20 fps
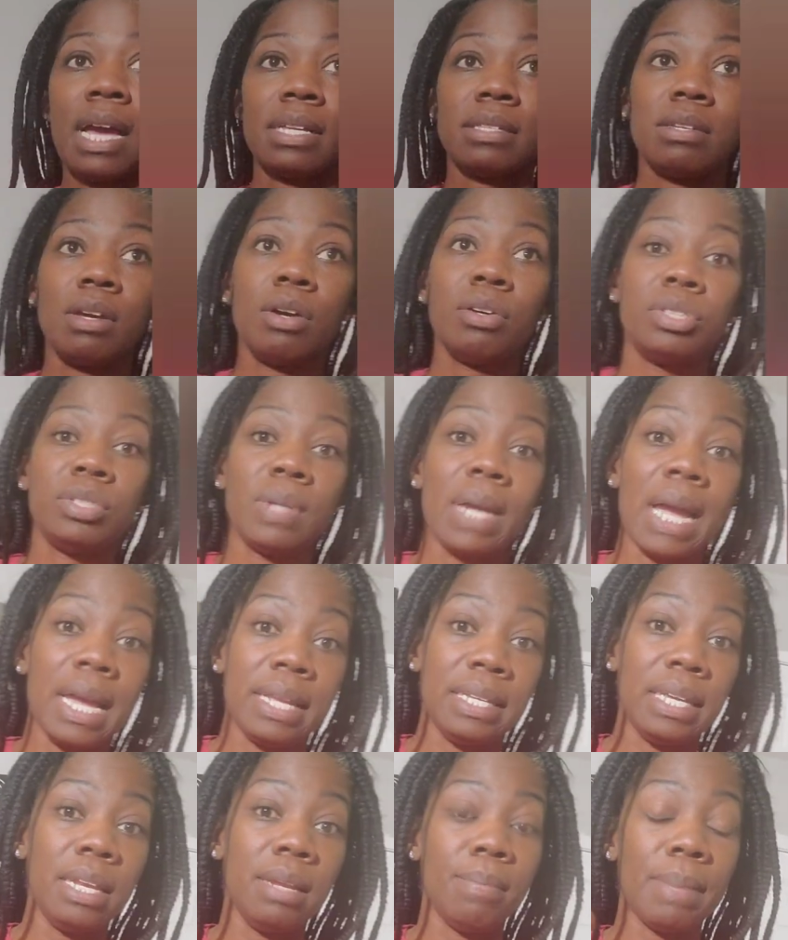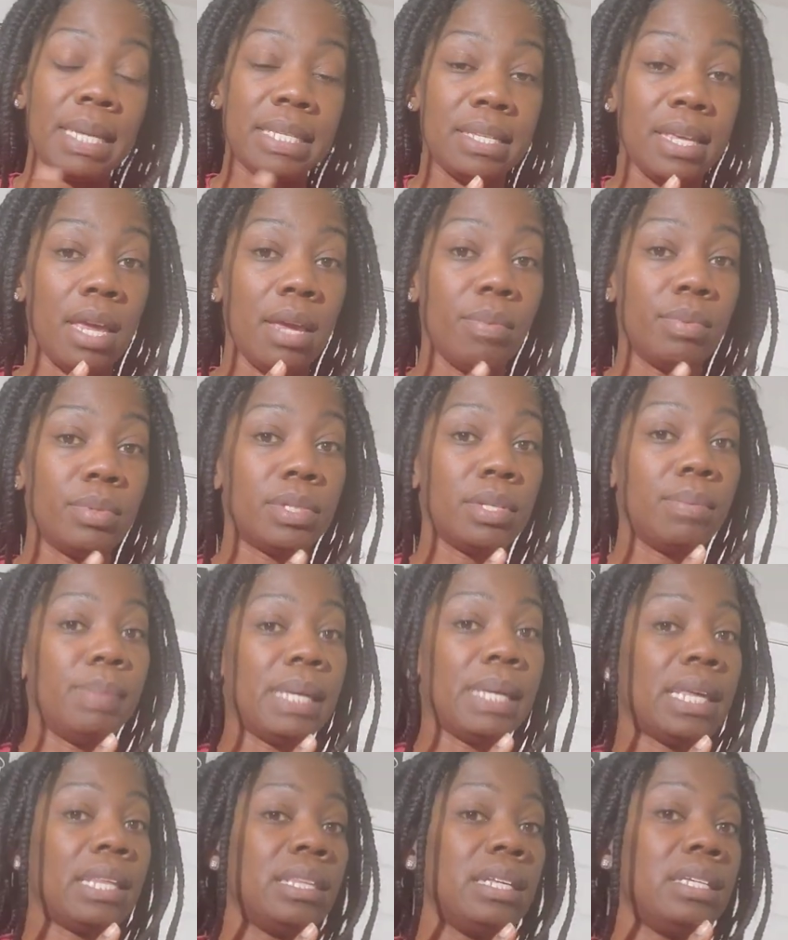I told you I needed my table to
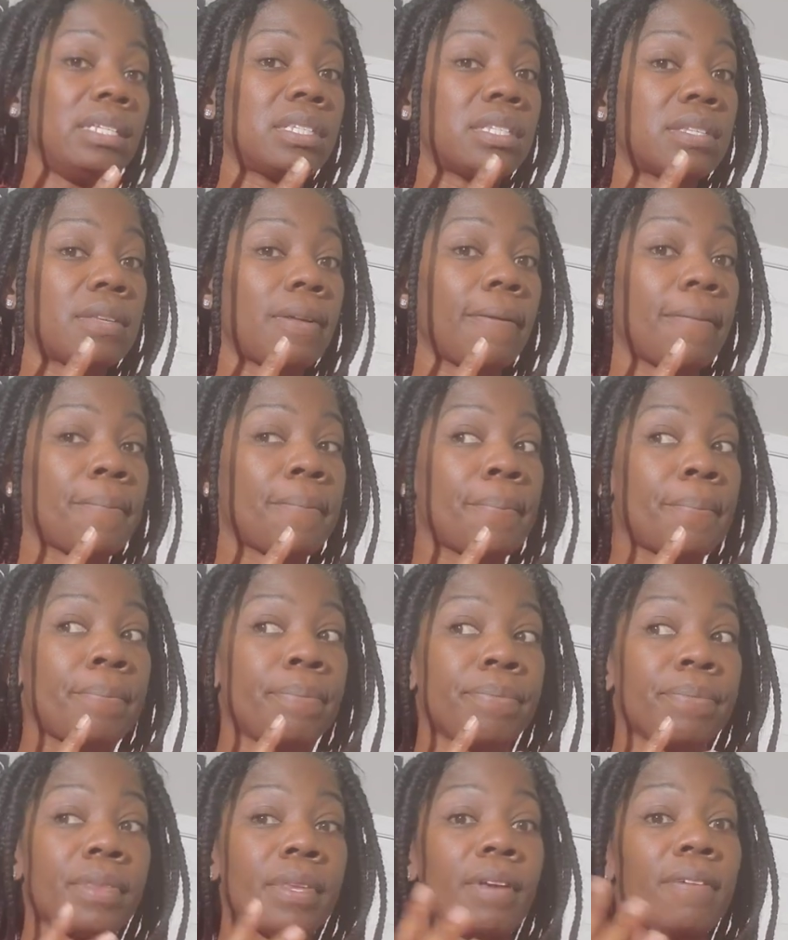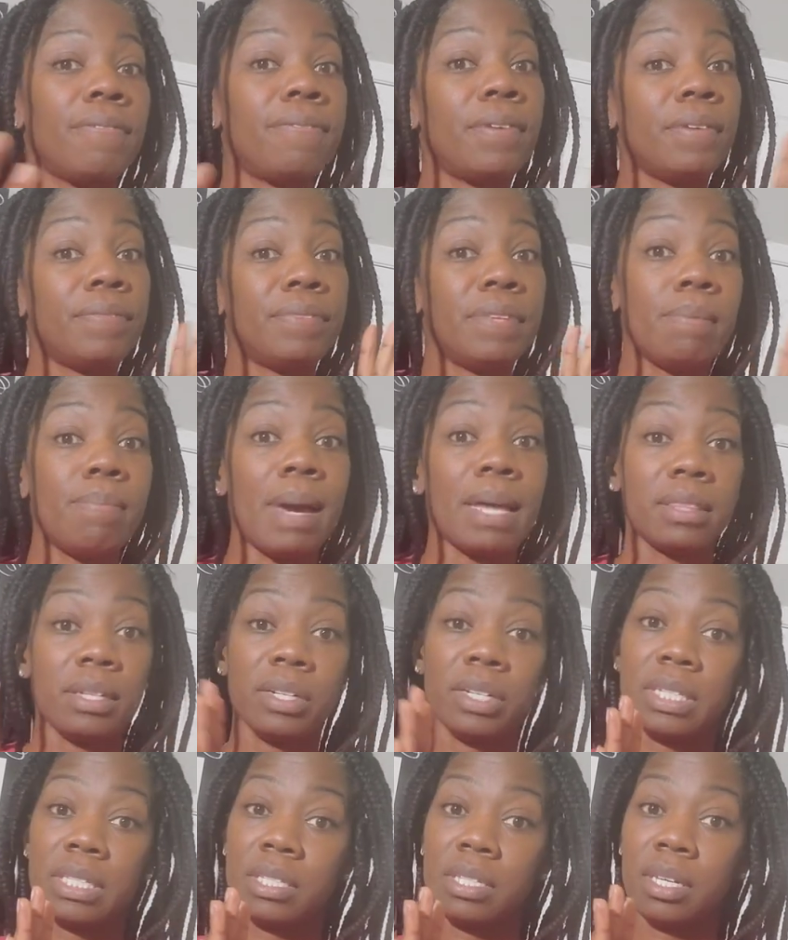be at least 50 by
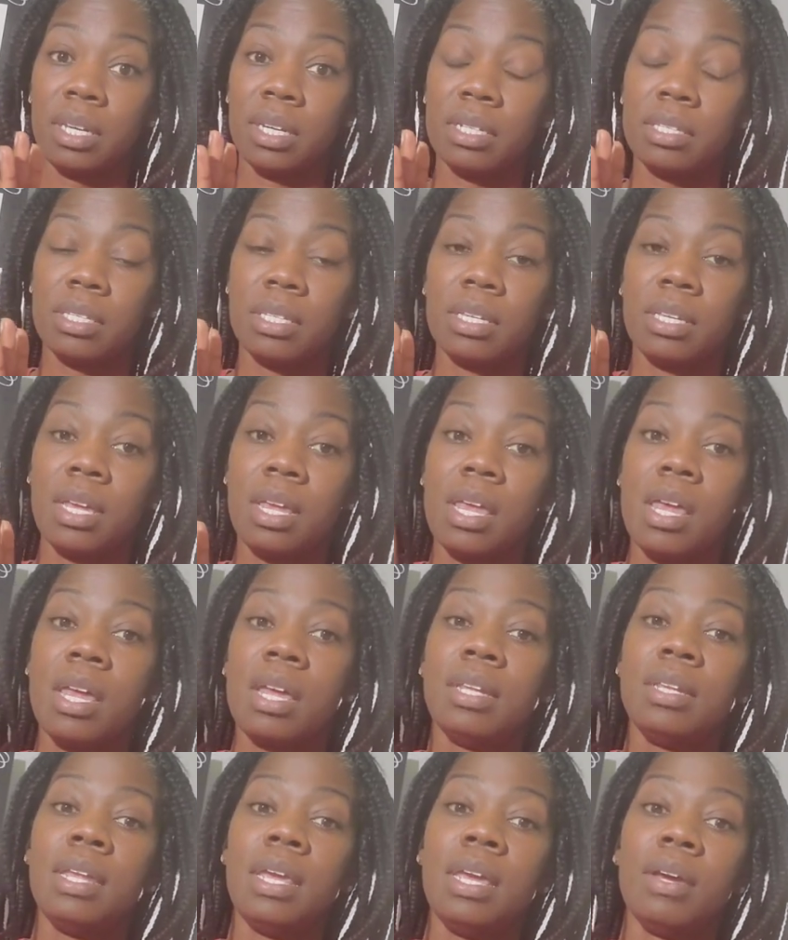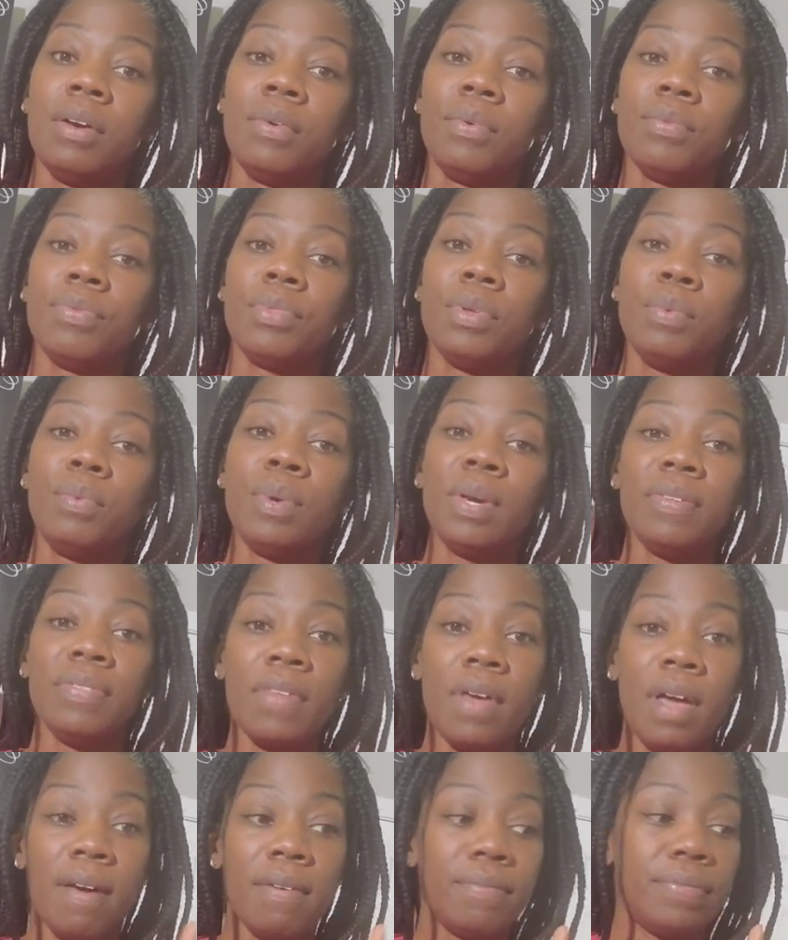36. Now, the width
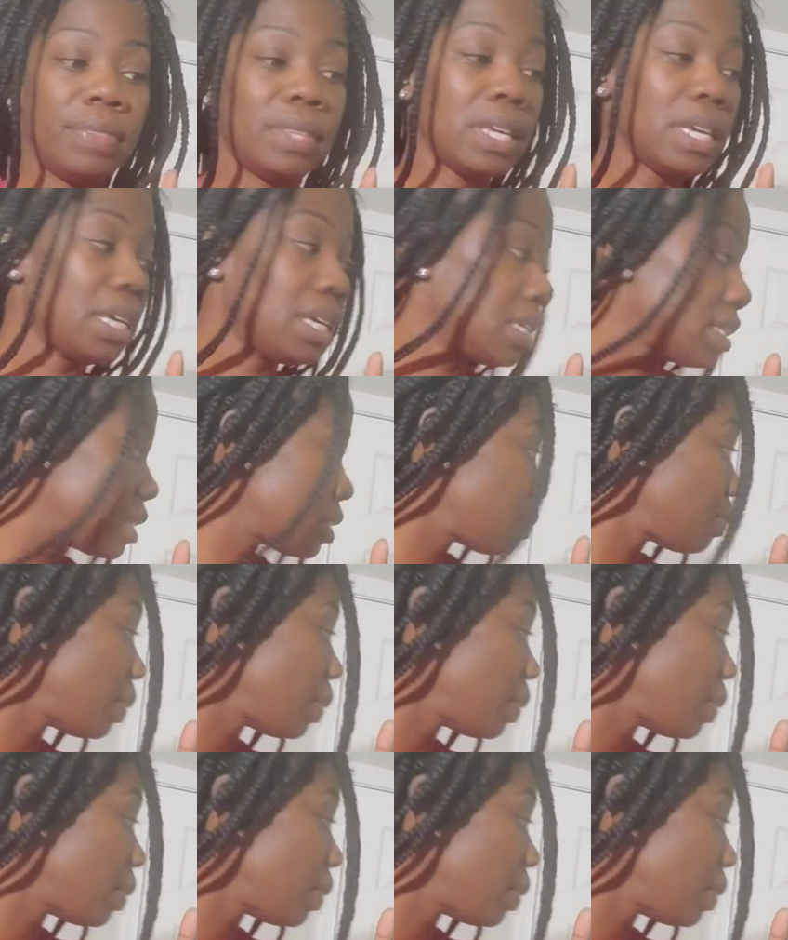of this